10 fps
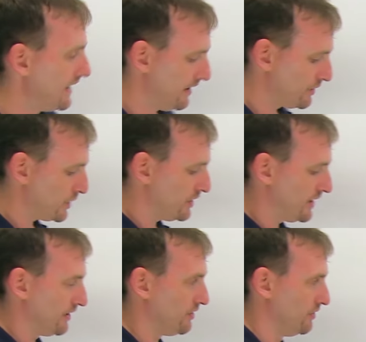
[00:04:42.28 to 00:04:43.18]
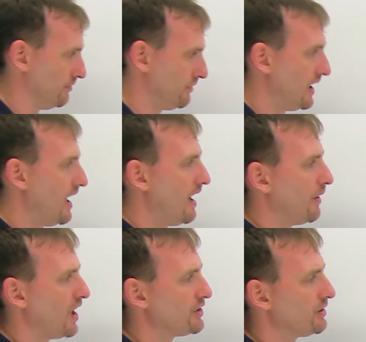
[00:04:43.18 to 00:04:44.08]
Here's what you can do.
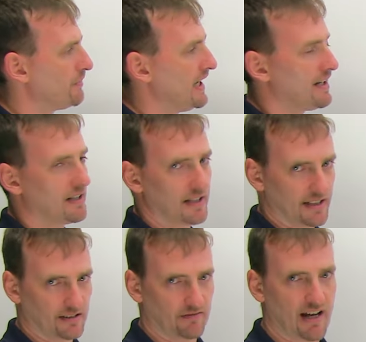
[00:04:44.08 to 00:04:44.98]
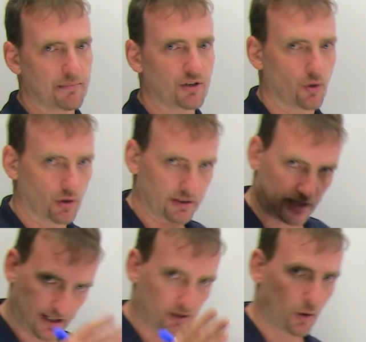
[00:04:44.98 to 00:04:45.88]
I want you to make a list. Grab a note,
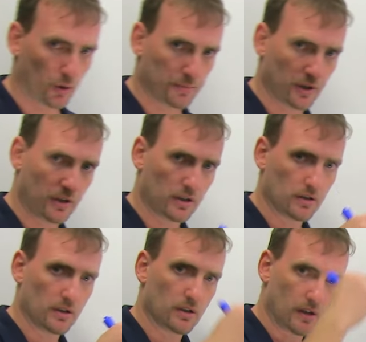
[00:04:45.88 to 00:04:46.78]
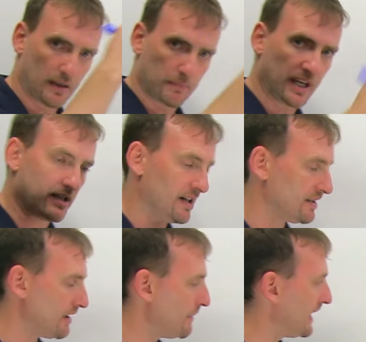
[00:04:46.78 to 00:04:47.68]
take a notebook and
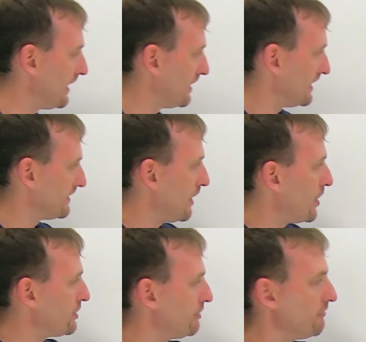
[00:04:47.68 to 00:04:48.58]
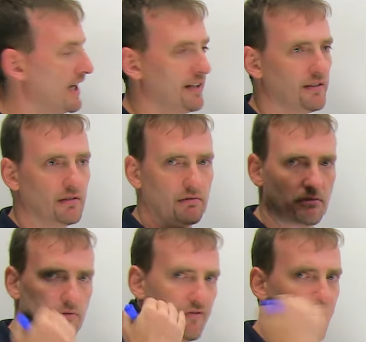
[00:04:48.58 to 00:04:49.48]
start making a list. I want you to write
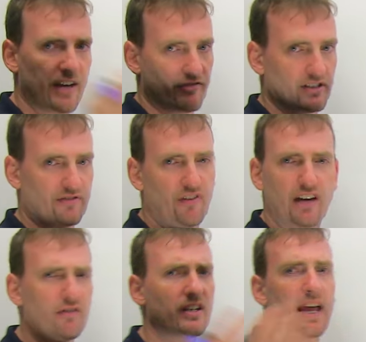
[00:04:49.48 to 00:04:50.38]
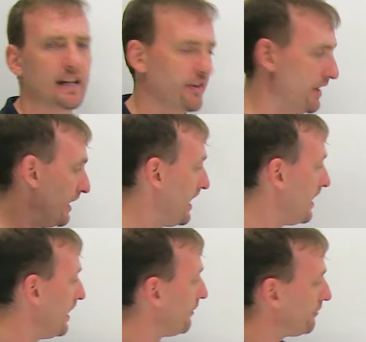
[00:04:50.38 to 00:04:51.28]
favorites, favorite anything.
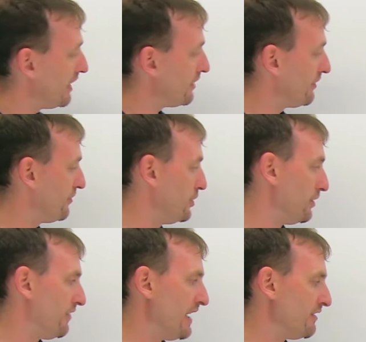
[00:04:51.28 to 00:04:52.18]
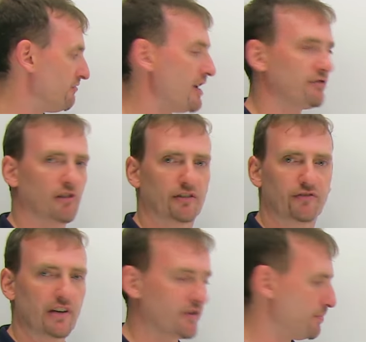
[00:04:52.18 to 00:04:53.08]
Favorite food, favorite restaurant,
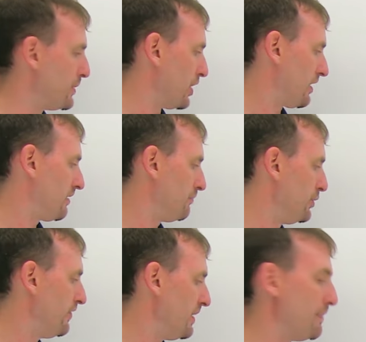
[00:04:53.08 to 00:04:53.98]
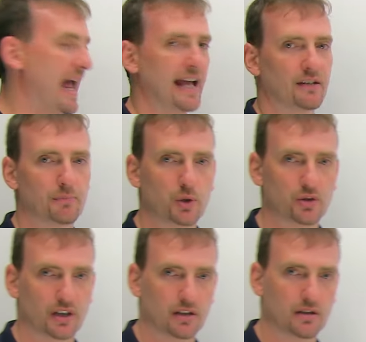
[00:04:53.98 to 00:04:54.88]
favorite book, movie, band,
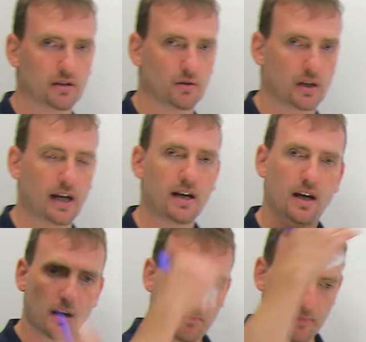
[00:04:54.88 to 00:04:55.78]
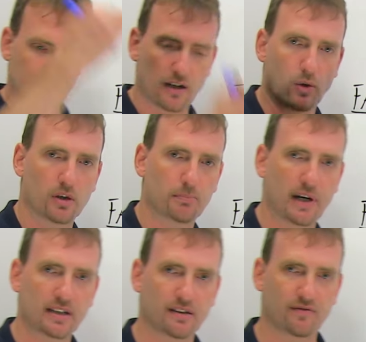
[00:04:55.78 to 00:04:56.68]
music, okay? Make a whole
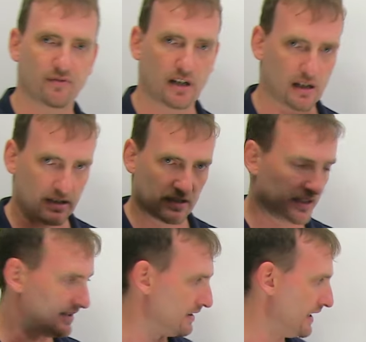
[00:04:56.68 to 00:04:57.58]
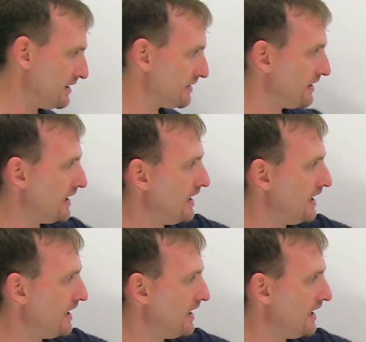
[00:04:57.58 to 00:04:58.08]
bunch of these lists